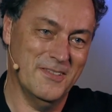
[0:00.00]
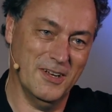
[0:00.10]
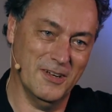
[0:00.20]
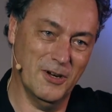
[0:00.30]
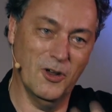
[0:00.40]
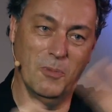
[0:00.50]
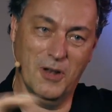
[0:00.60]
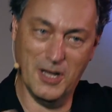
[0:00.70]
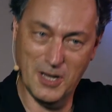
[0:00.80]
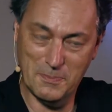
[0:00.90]
the
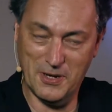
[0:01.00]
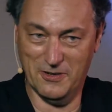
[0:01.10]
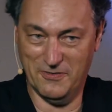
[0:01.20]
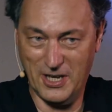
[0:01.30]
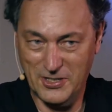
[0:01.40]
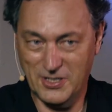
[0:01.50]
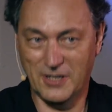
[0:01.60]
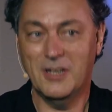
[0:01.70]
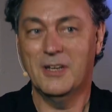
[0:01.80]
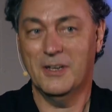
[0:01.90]
global hub,
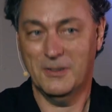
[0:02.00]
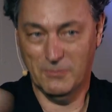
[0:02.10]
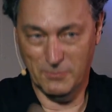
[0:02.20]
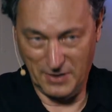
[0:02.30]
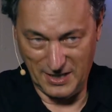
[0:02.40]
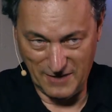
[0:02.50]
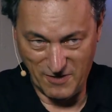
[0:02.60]
innovation, bringing